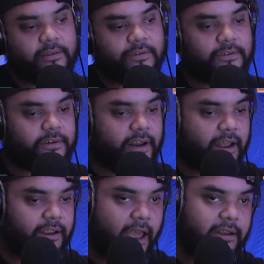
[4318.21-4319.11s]
for tuning
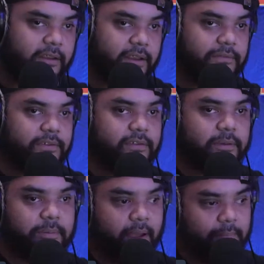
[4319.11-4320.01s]
in. How do you even
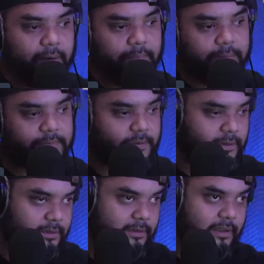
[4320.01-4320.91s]
see how many people's in here? Like